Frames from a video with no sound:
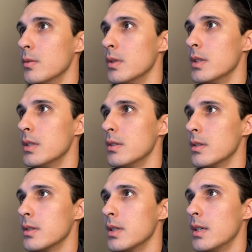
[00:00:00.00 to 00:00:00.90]
this
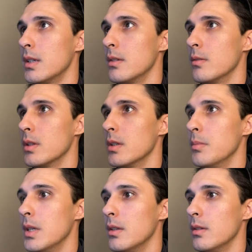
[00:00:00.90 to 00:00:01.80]
looks like, we're going to
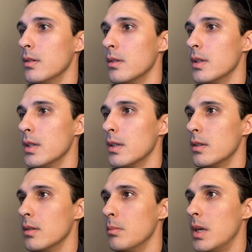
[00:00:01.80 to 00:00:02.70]
make it look like
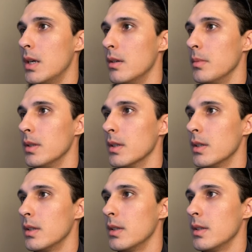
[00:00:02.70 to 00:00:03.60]
on the bottom here.
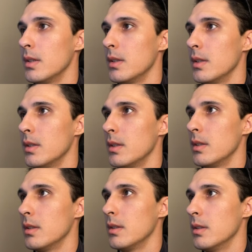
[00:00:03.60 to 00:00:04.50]

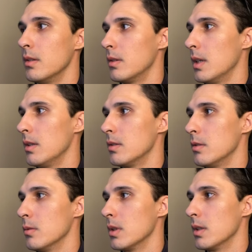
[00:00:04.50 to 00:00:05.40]
Okay, so
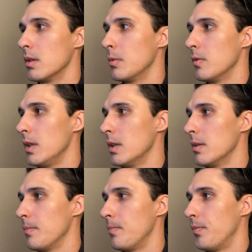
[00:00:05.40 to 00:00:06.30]
we're going to come over here,
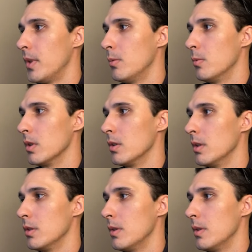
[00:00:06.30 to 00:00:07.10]
and we're going to